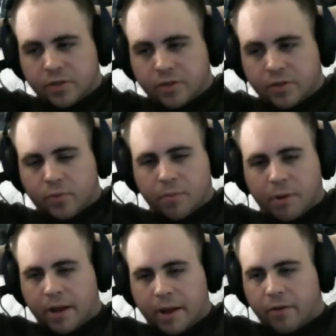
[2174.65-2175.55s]
run my
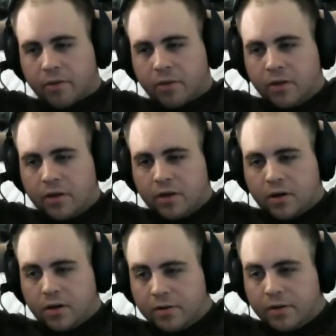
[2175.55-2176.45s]
mouth,
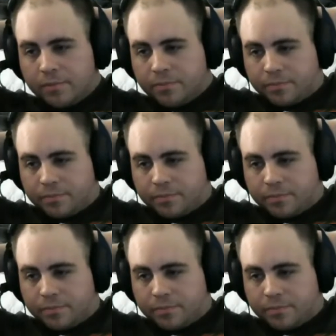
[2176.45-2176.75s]
um,